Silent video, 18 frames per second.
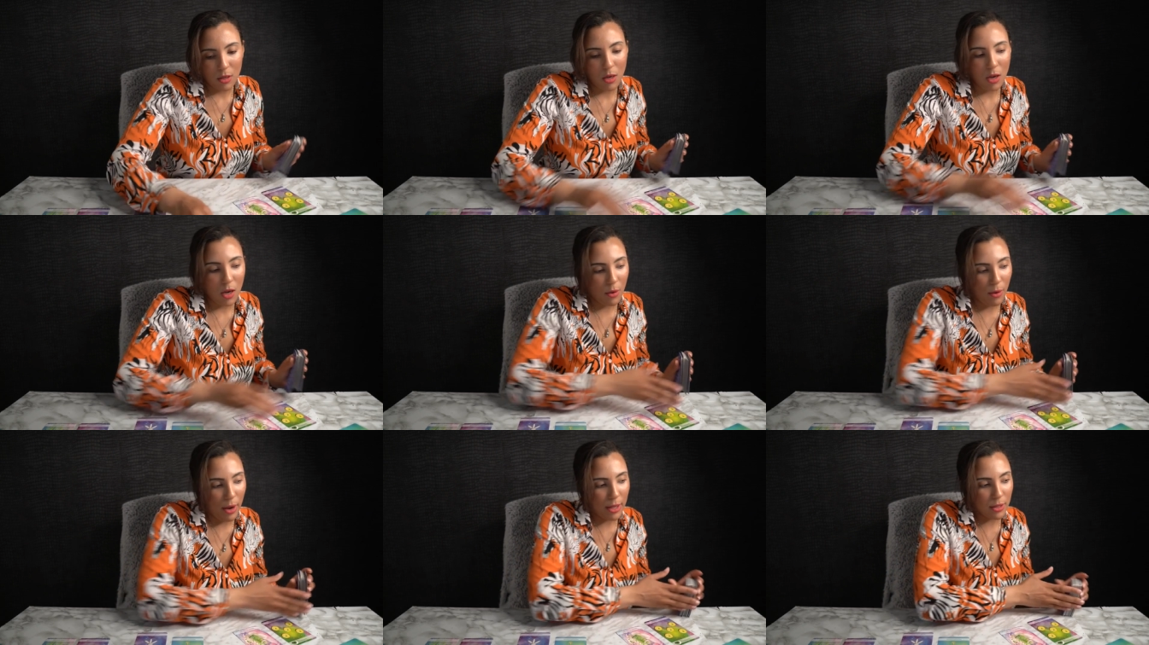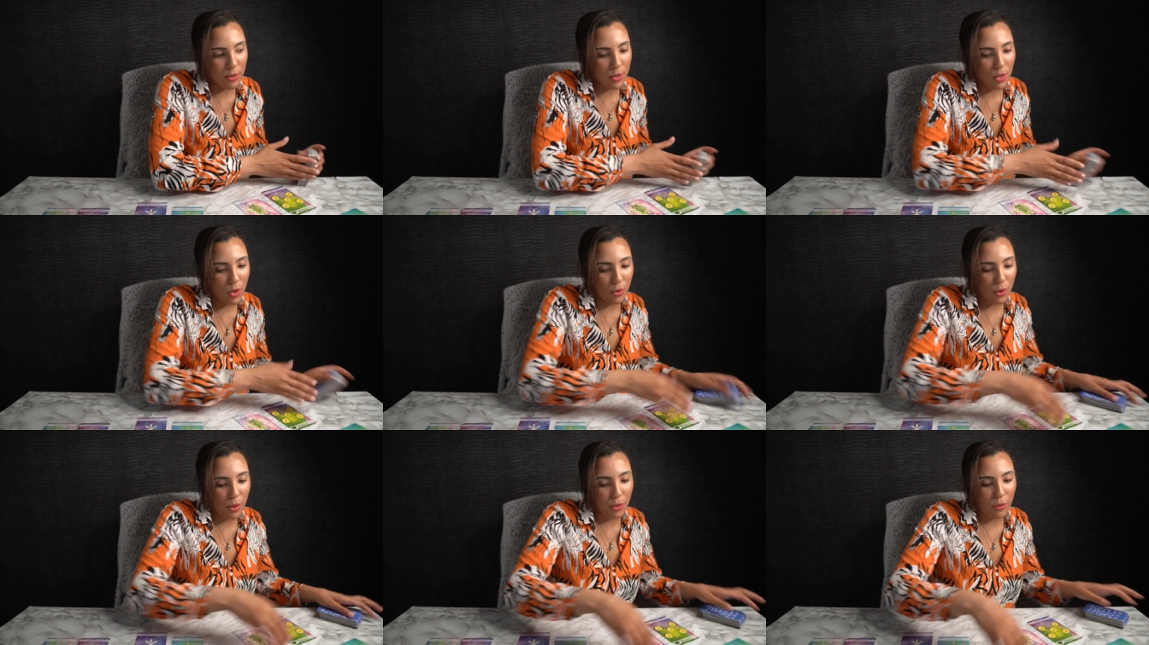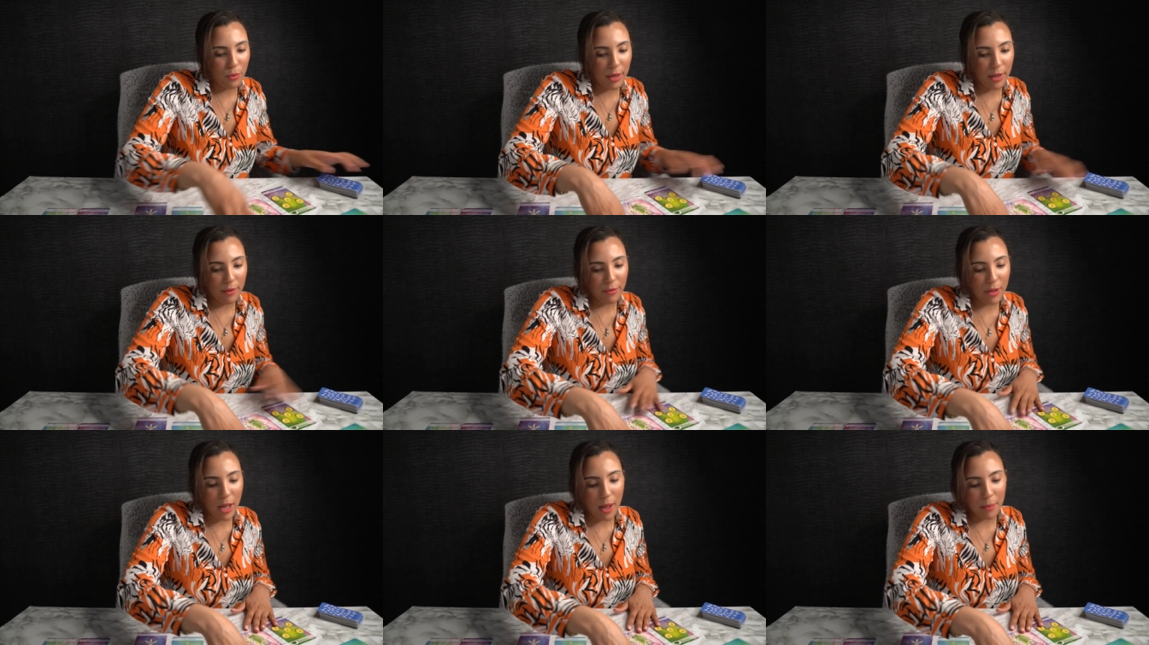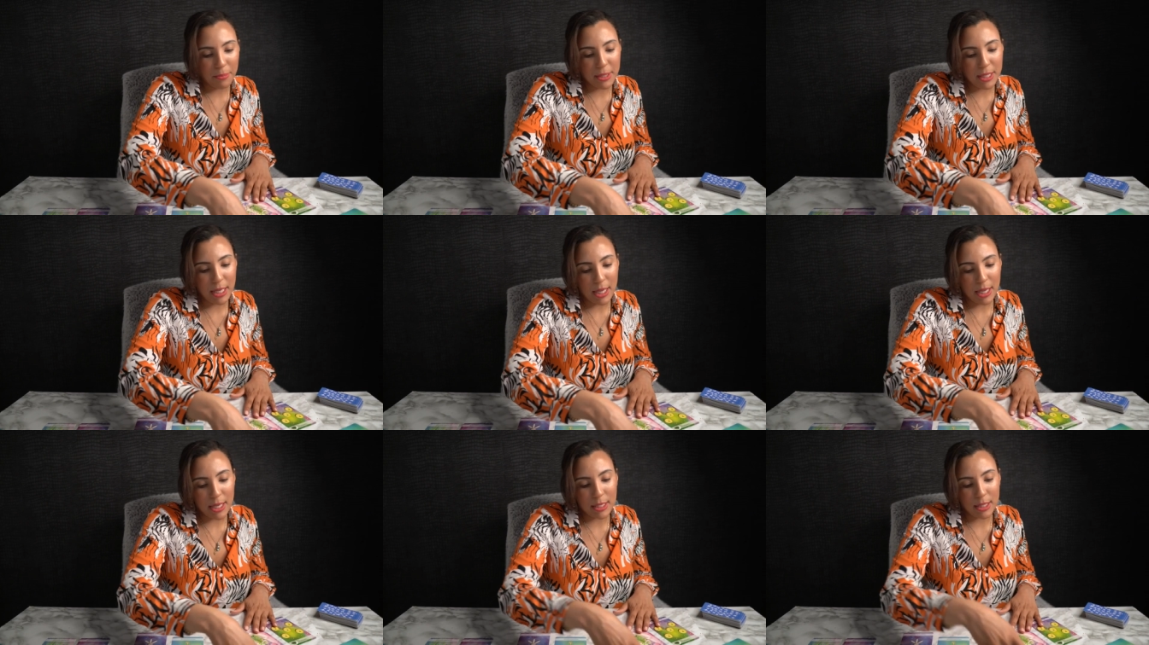All right, so the Three of Cups
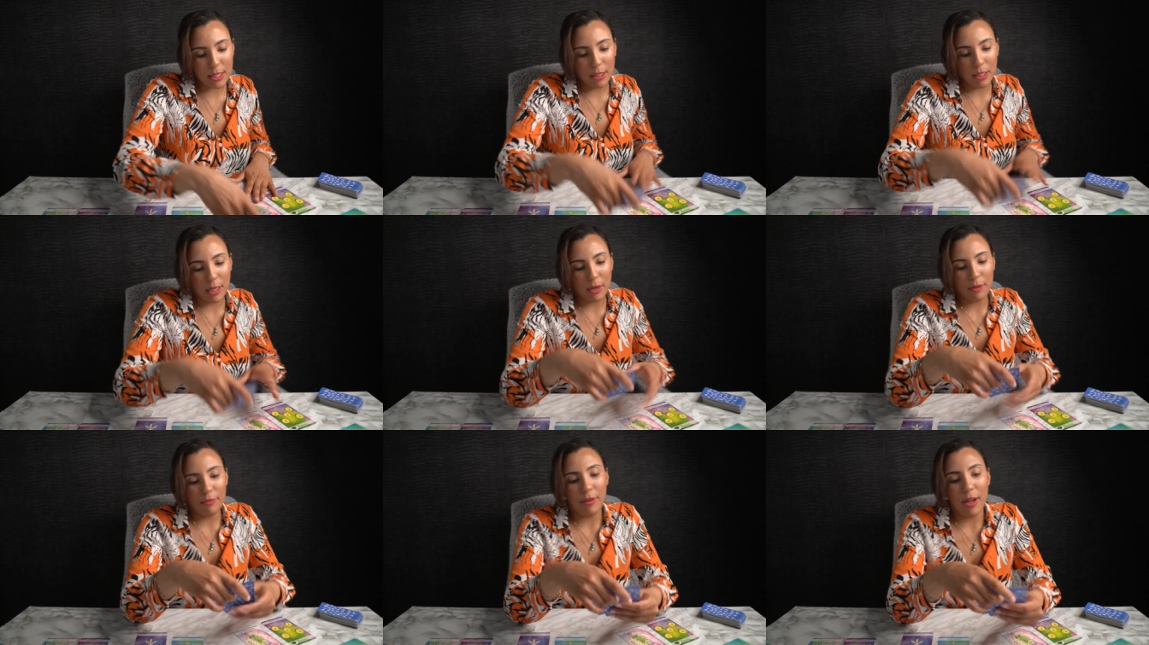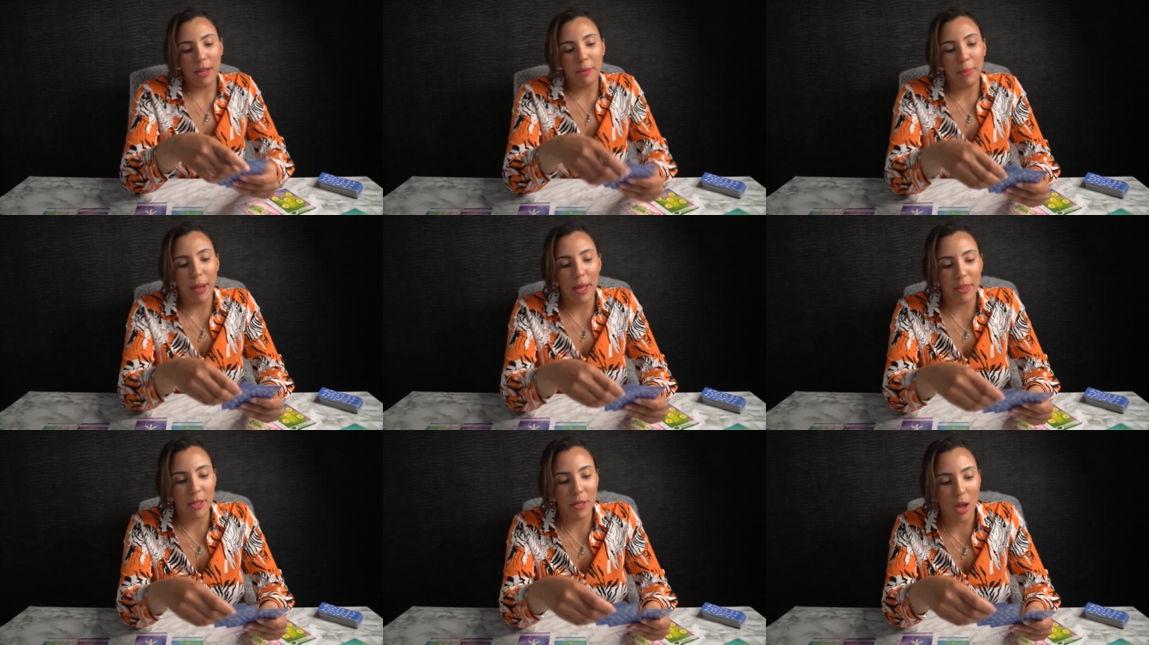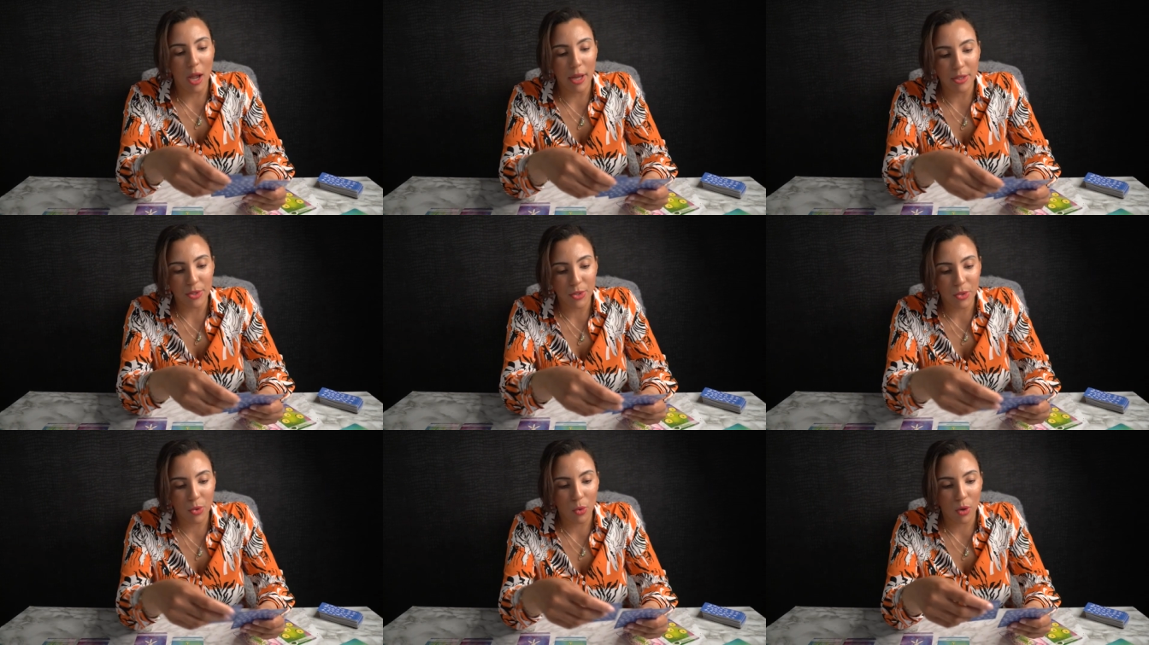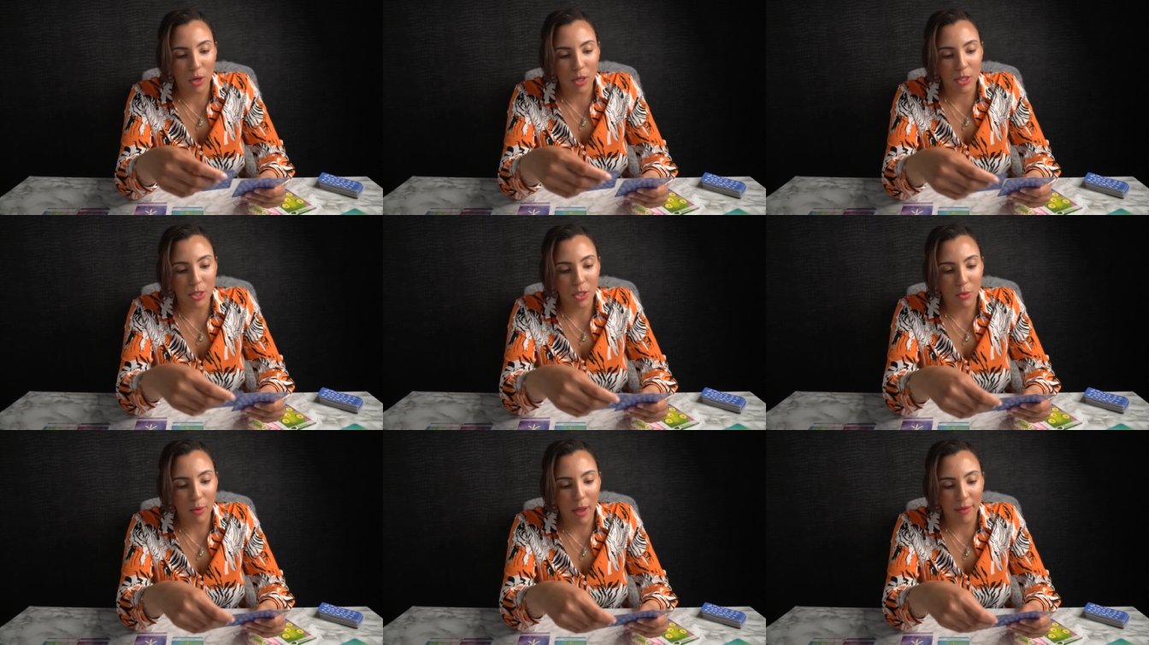is clarified by the Nine of
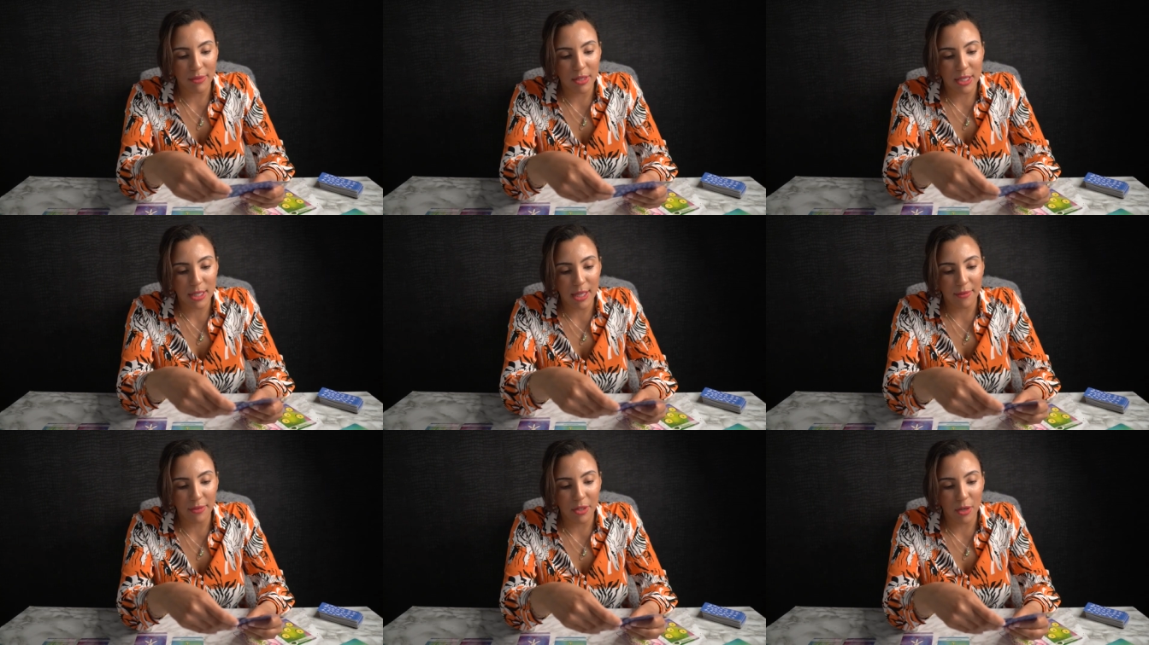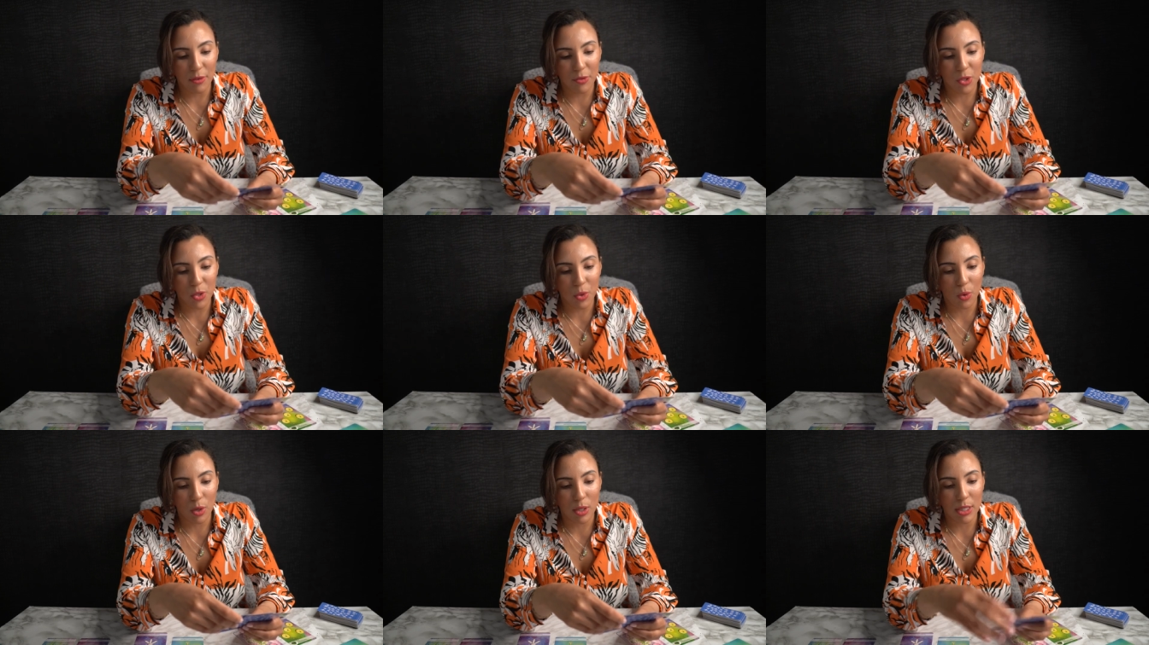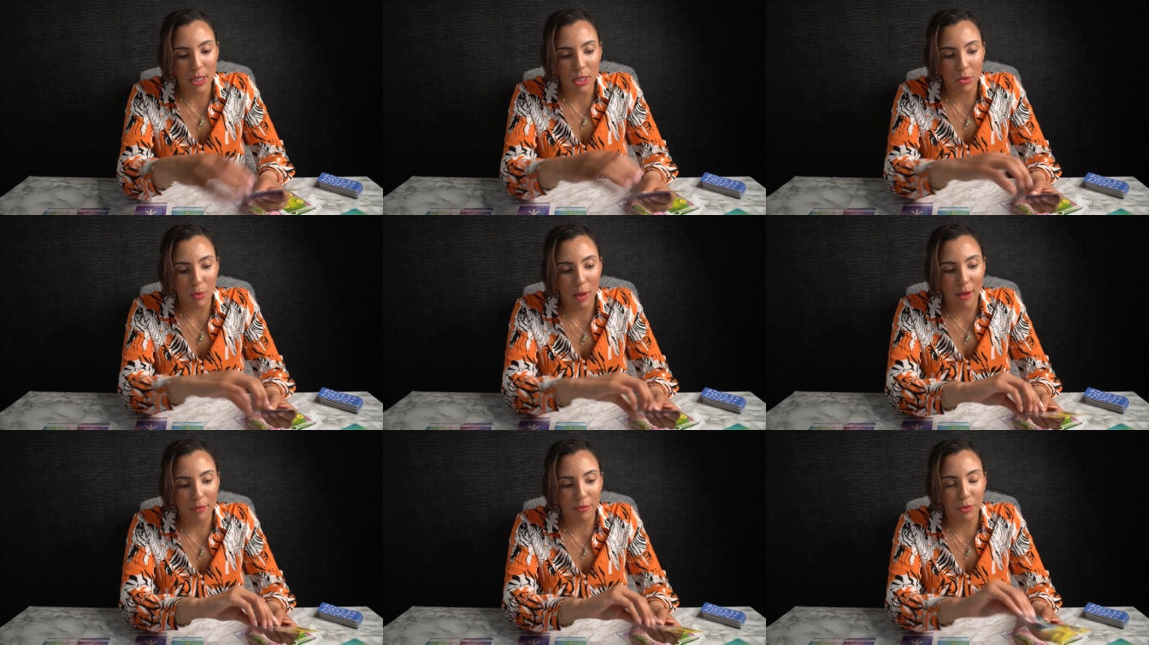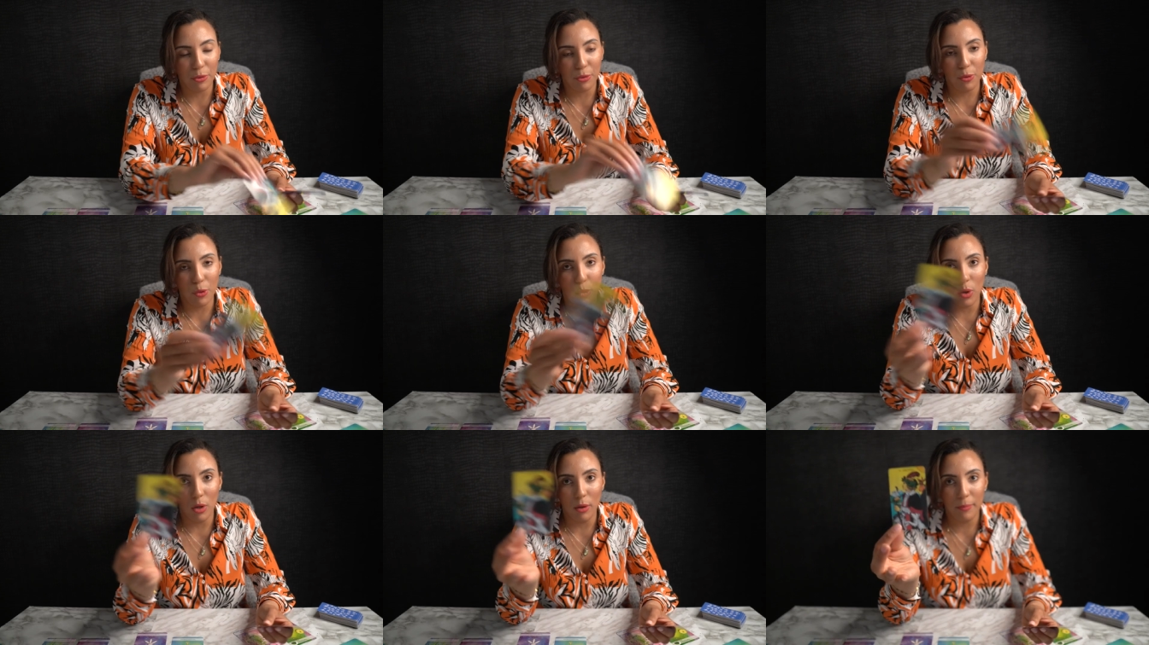Swords. You have the Seven of Swords and you have the
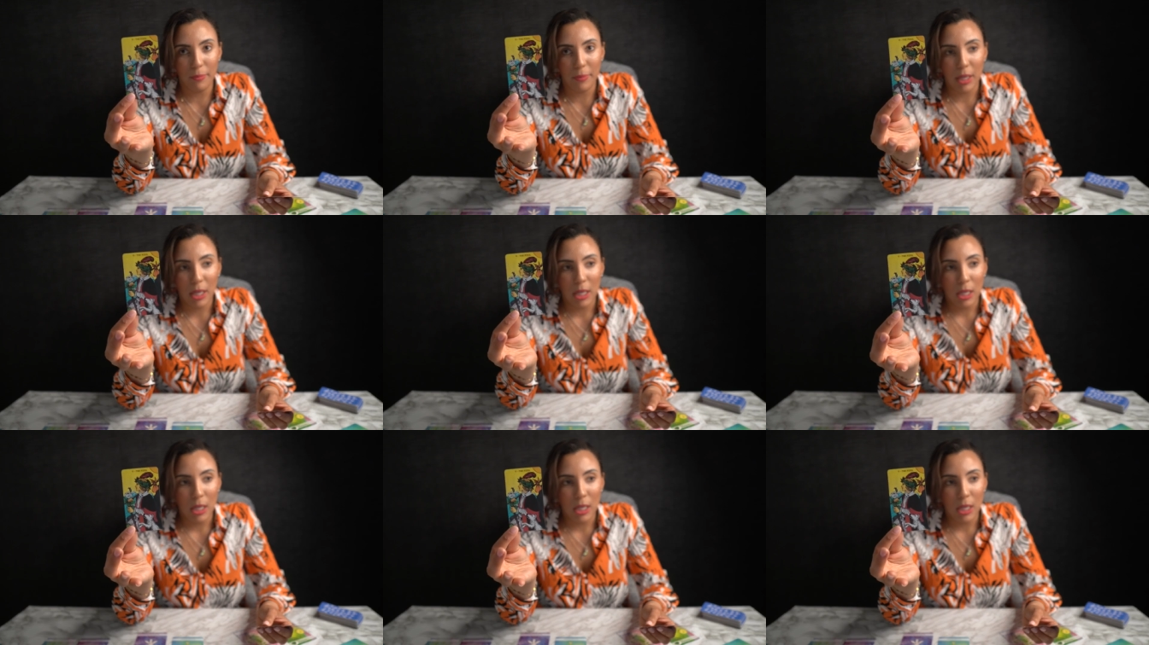Fool.